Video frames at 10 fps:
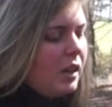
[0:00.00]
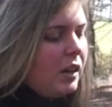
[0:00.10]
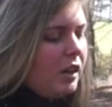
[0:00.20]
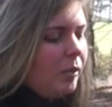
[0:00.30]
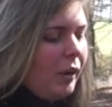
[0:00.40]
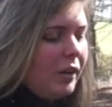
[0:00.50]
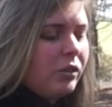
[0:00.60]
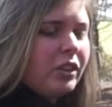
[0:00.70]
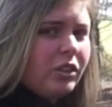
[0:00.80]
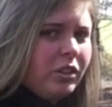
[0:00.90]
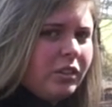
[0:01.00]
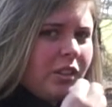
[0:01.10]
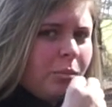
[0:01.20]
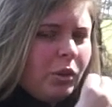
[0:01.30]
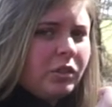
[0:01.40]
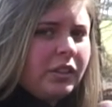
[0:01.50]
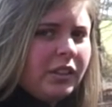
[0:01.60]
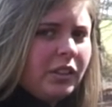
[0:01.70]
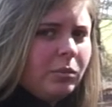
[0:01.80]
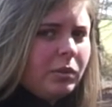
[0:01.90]
I'd rather hook them on the
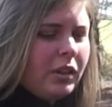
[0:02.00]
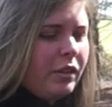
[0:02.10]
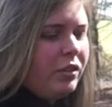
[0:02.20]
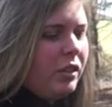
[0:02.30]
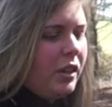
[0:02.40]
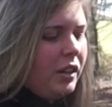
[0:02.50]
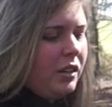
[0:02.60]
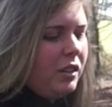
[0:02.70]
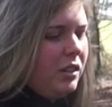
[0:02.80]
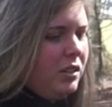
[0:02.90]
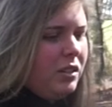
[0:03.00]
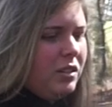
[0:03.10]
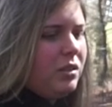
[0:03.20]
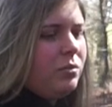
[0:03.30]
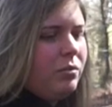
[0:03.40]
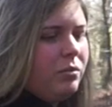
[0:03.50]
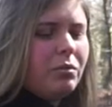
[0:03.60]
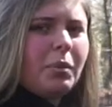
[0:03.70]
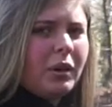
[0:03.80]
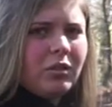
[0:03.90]
lip. I feel like it is
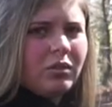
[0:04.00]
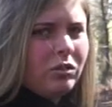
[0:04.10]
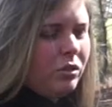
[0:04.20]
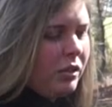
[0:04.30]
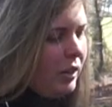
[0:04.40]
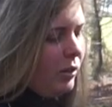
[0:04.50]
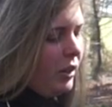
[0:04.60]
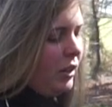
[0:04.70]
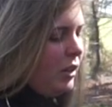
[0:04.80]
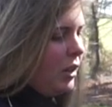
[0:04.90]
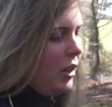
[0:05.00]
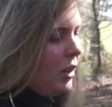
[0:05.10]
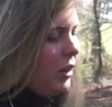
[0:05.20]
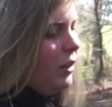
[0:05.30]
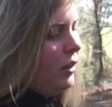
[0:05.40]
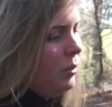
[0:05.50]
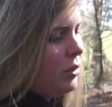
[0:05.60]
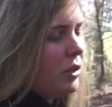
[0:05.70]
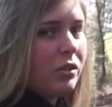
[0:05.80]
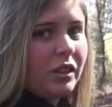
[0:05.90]
better to do it that way.
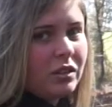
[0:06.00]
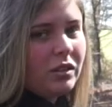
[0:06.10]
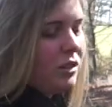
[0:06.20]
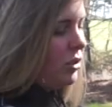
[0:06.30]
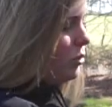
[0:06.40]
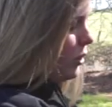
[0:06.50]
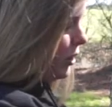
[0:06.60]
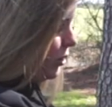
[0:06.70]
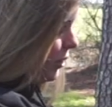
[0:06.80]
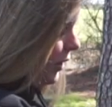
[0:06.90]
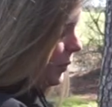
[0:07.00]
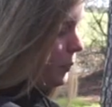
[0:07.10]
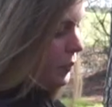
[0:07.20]
So that's just why I do that.